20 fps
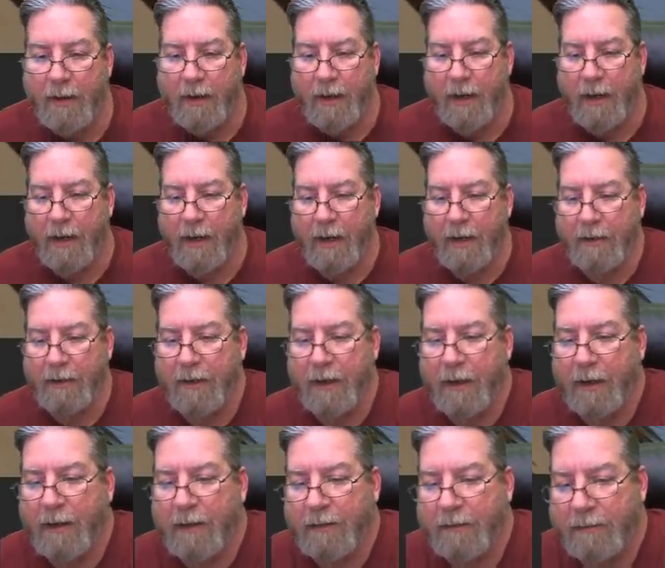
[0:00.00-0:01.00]
and
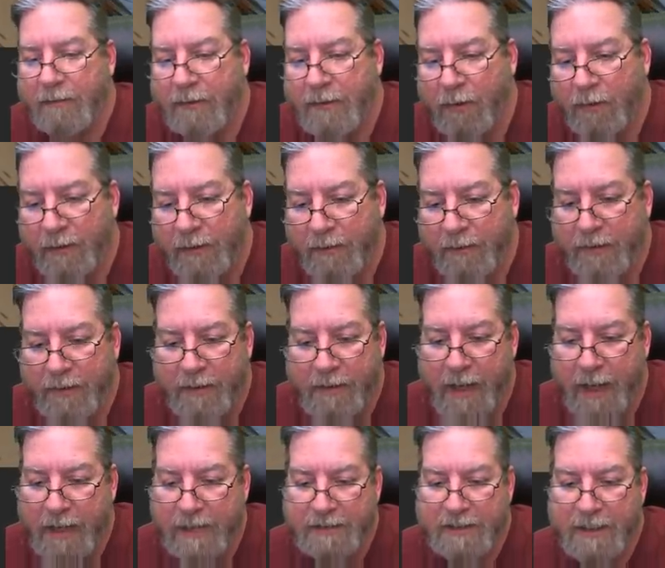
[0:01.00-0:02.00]
the only
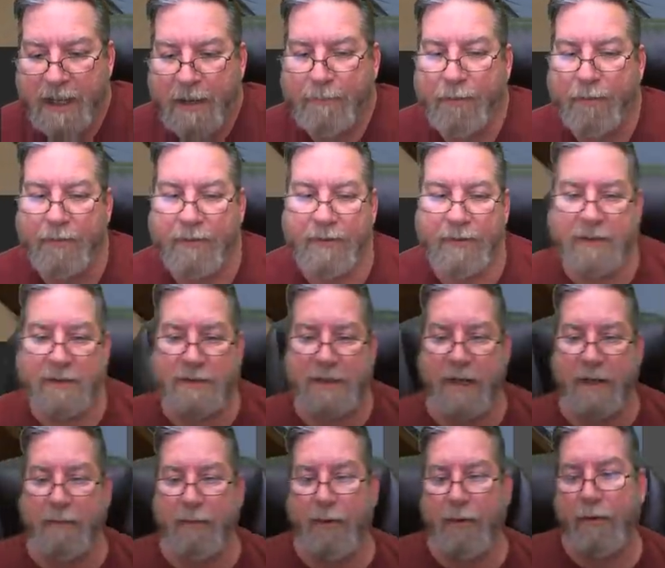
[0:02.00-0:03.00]
guys up were the
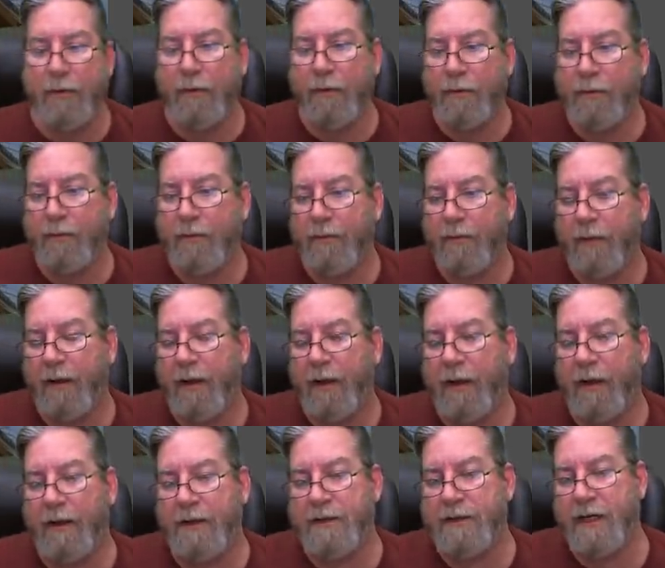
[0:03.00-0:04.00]
Samburu
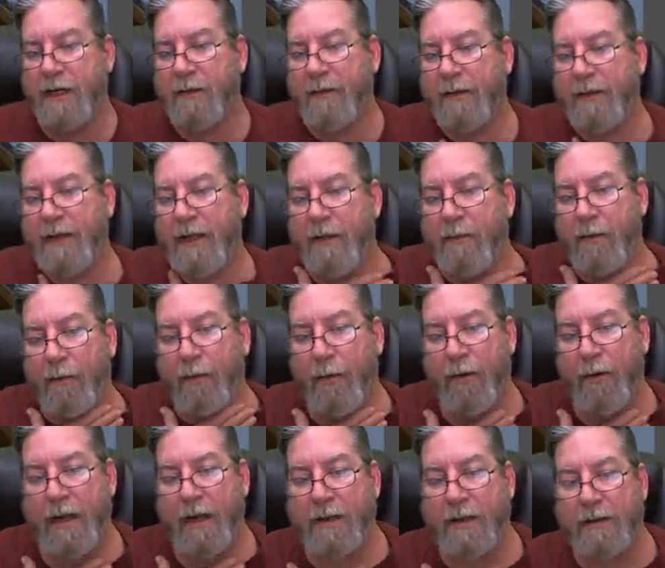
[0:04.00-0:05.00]
gentlemen that were
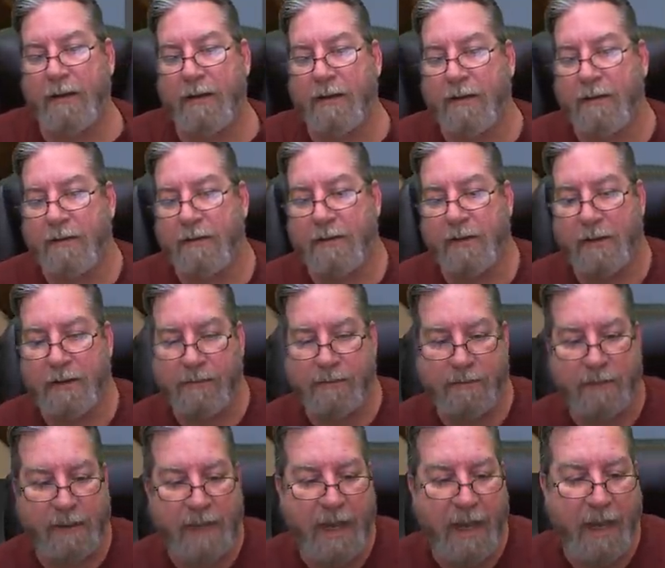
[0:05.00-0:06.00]
working the
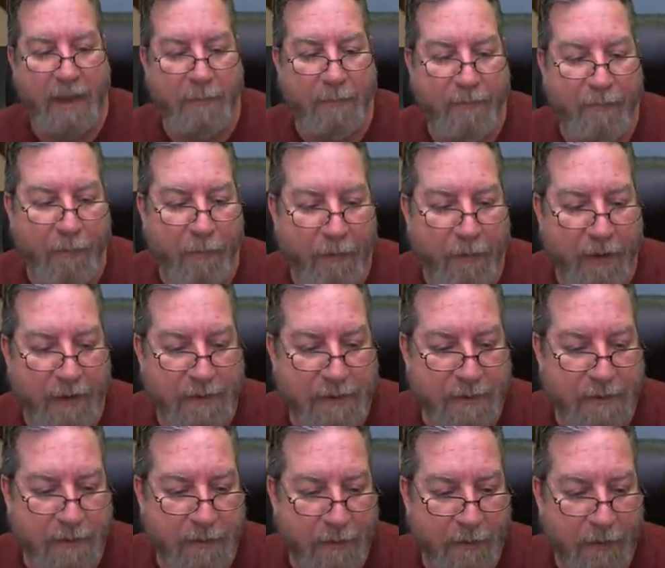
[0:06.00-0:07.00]
camp for
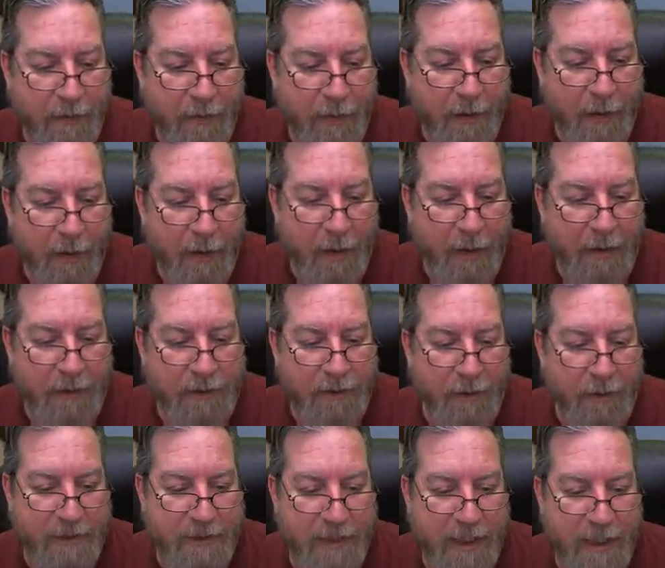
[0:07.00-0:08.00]
us, and so
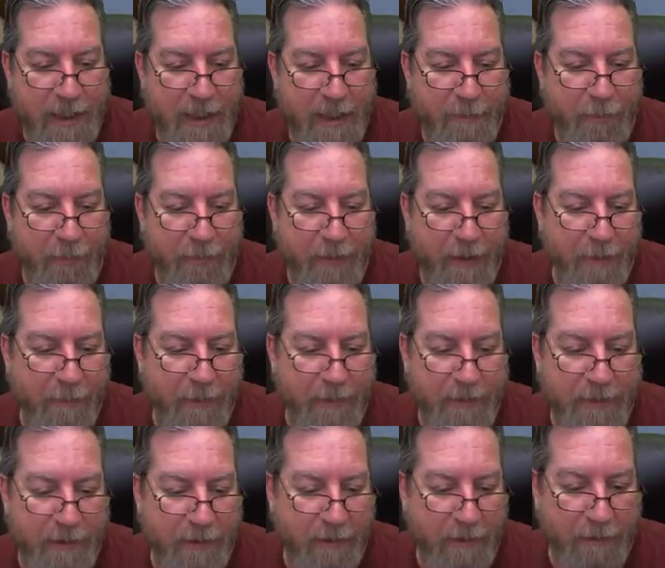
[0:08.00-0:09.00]
I stayed up with them
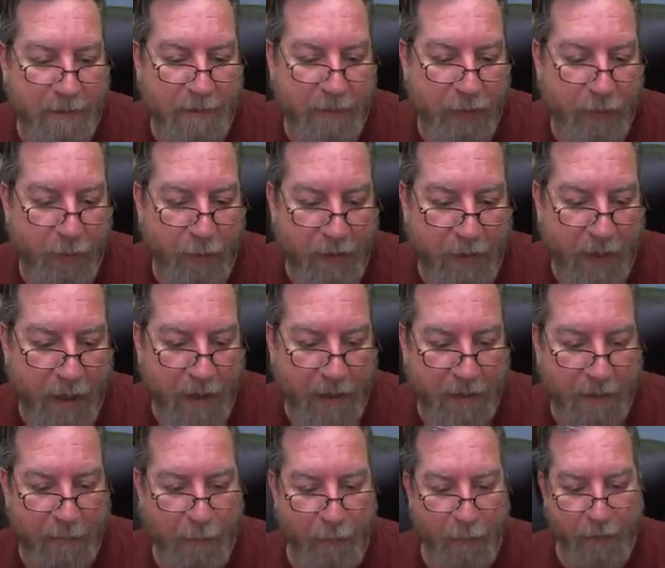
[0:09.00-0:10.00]
until 2 o'clock
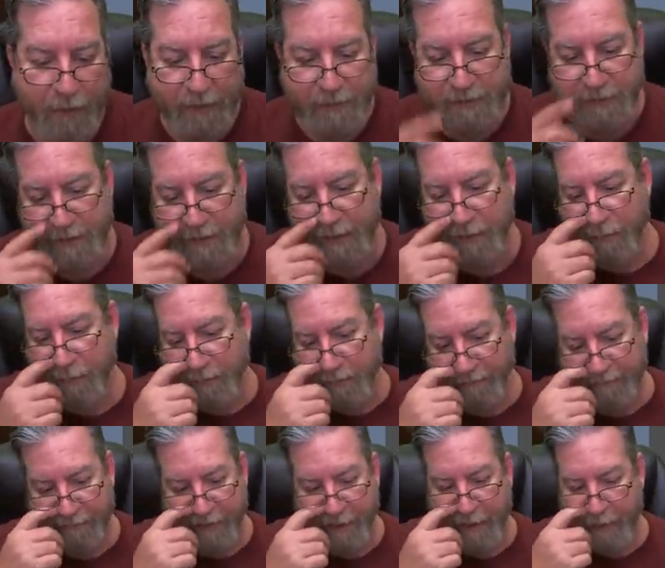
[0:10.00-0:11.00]
in the morning, sitting around the
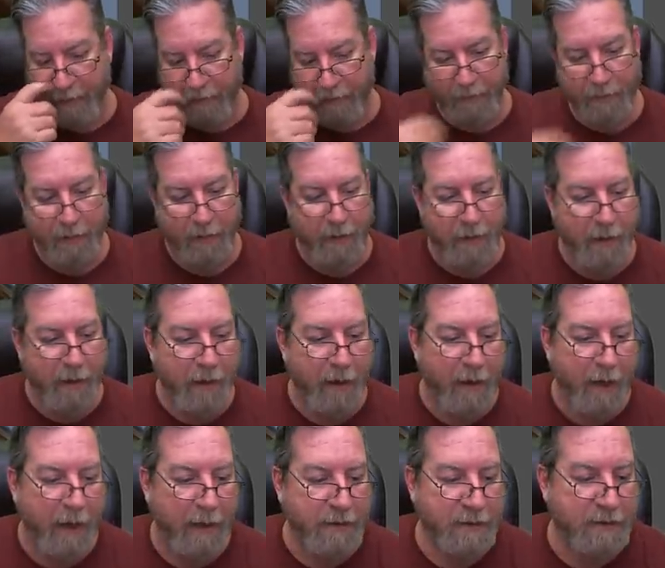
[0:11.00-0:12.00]
fire,
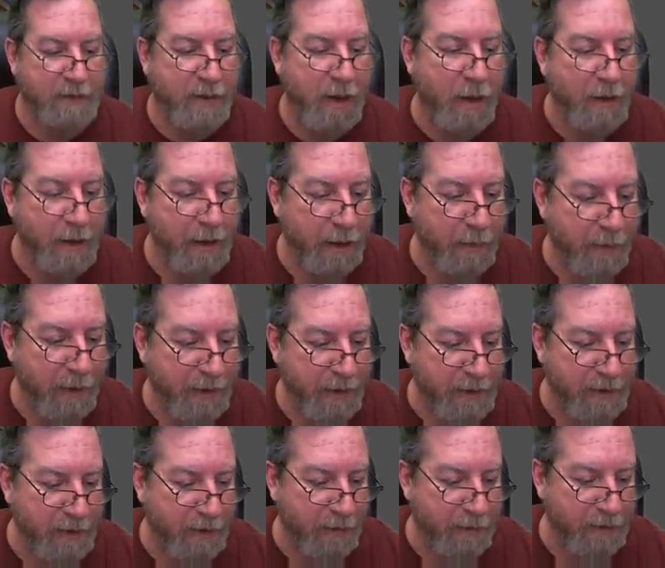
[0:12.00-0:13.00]
and just talking about
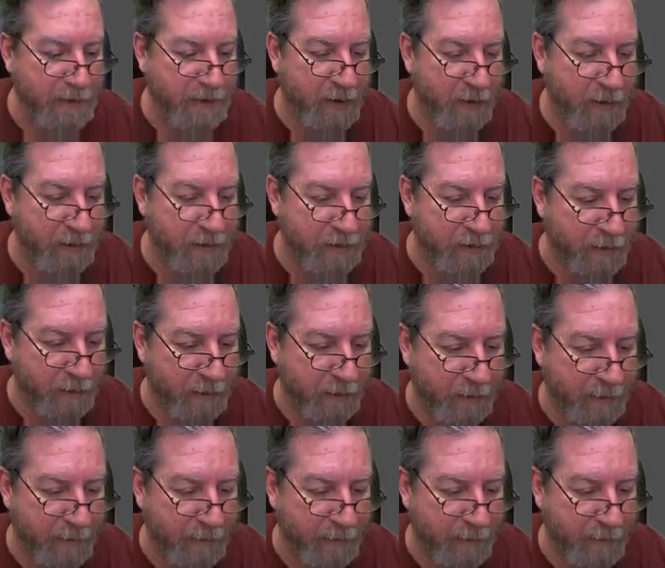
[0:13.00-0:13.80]
each other's culture,